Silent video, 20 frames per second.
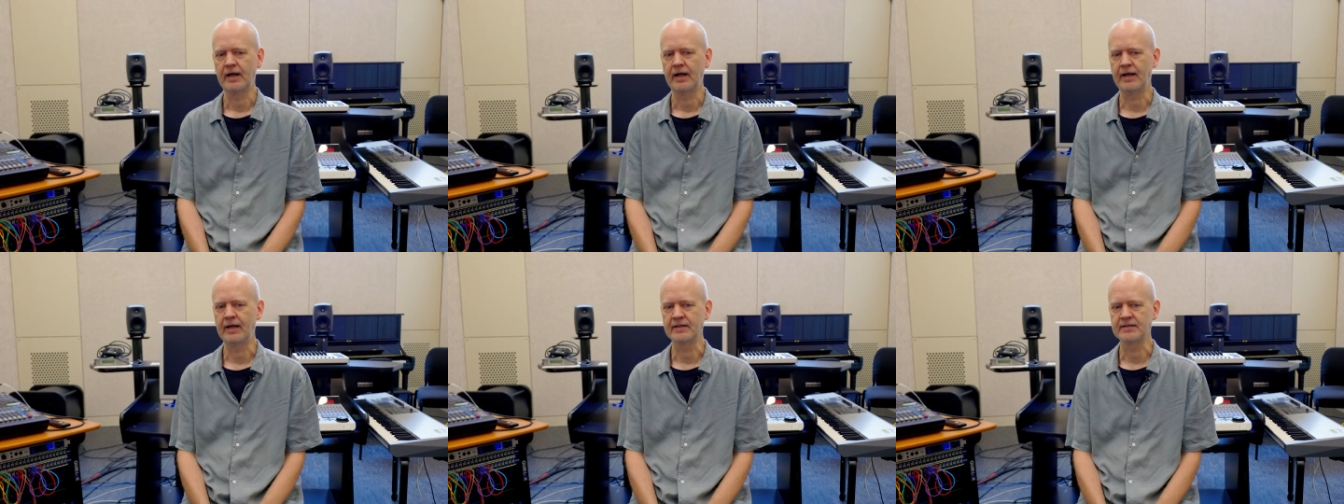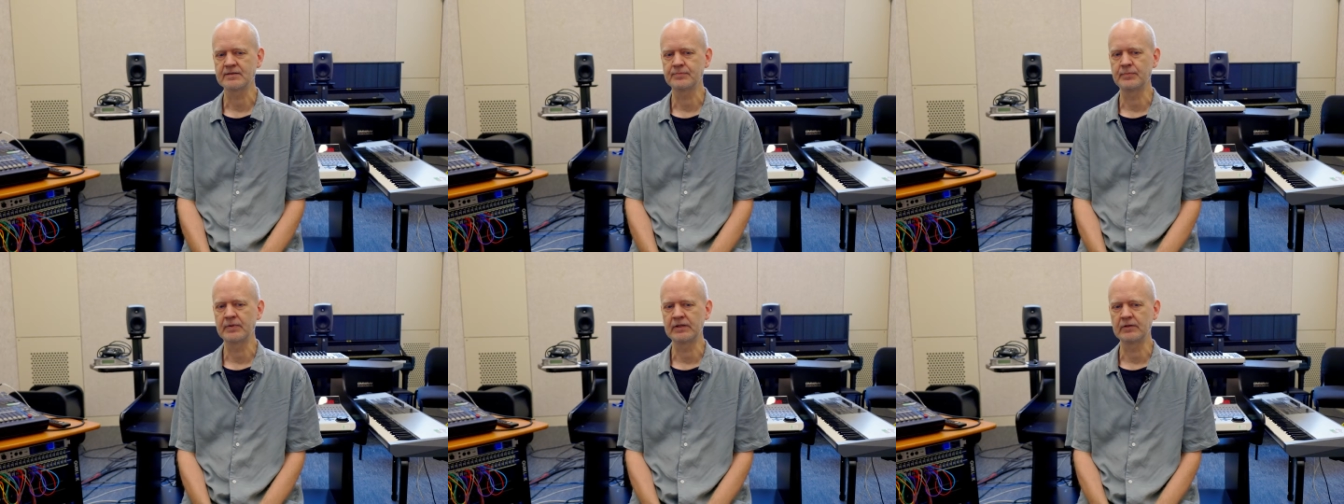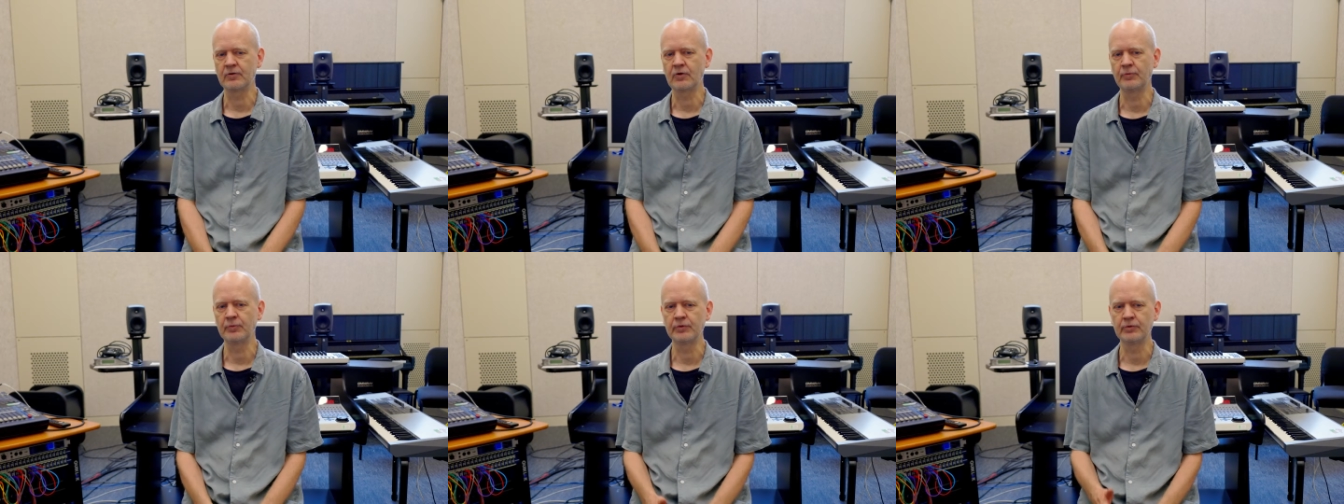has been
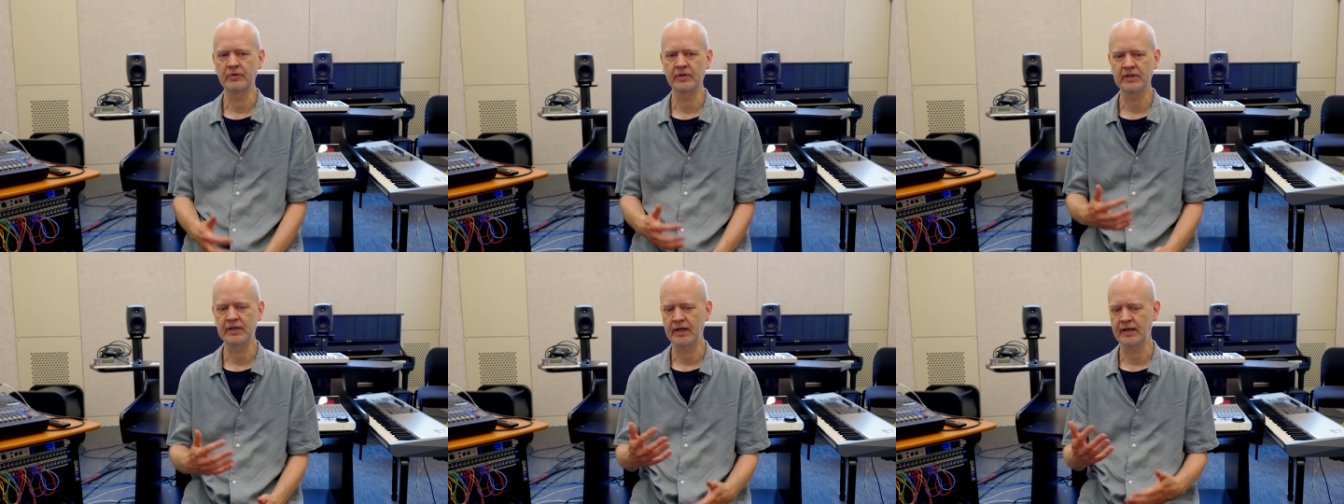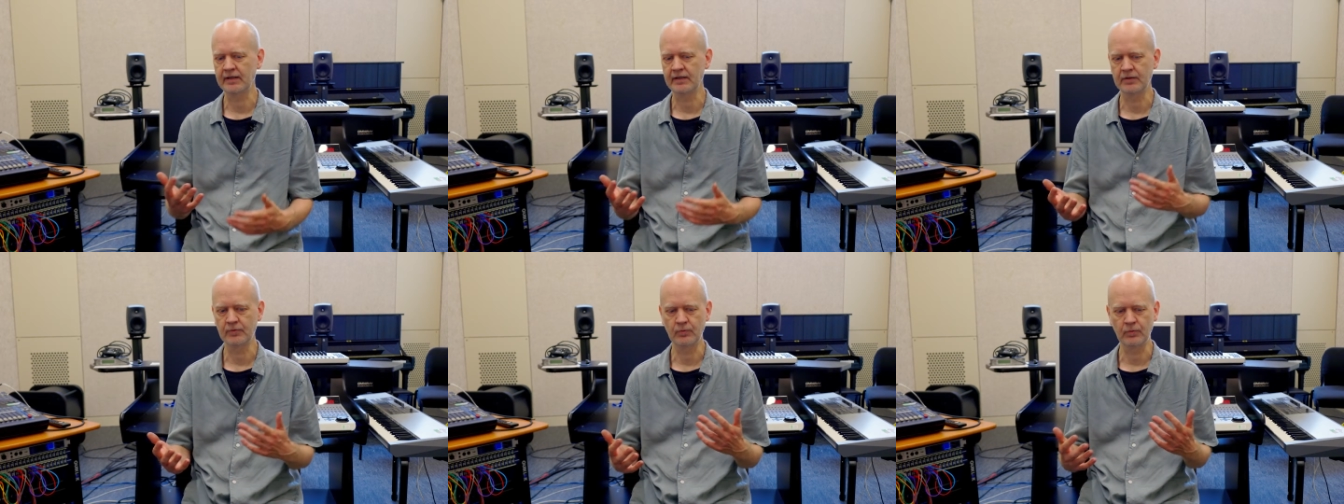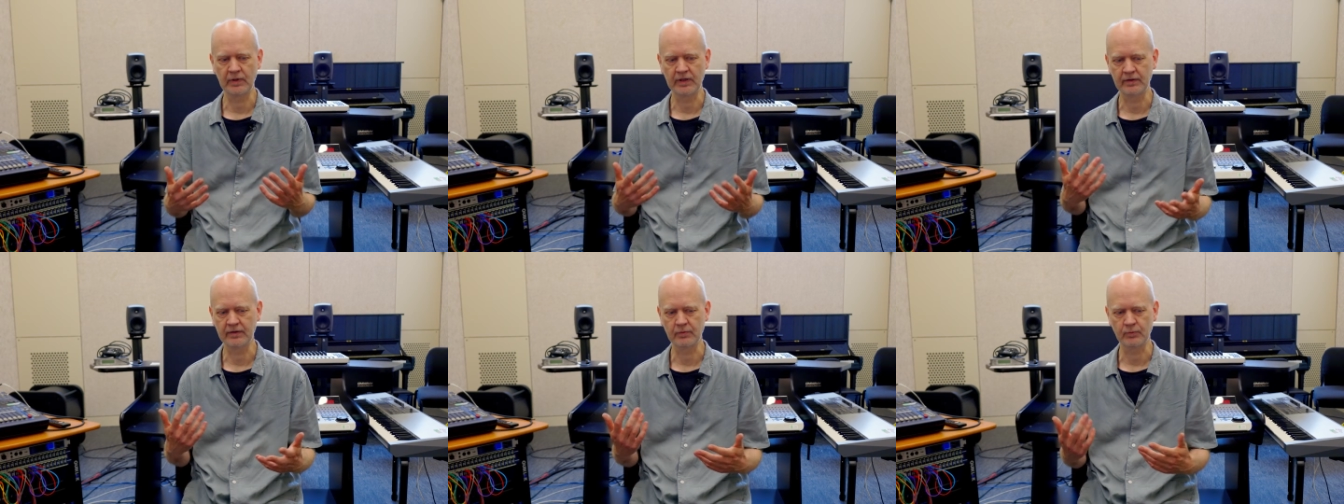communicating
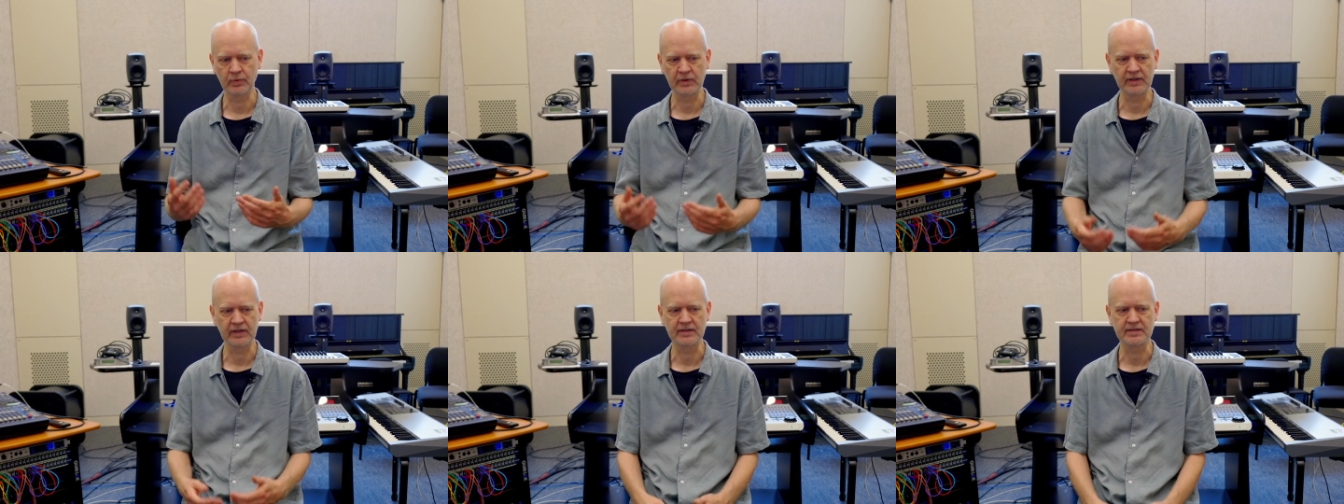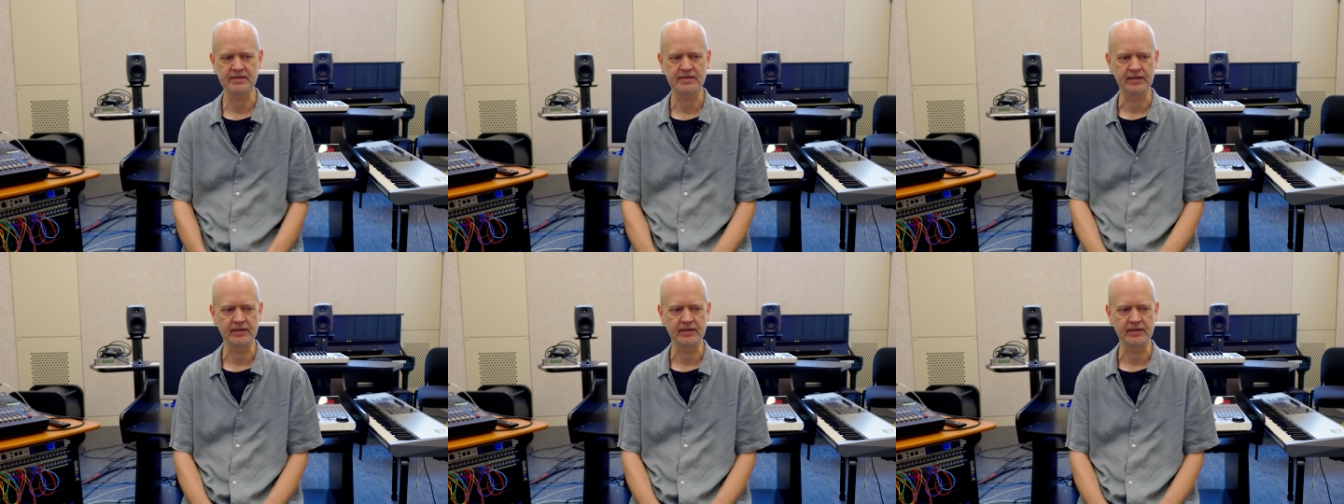with, with its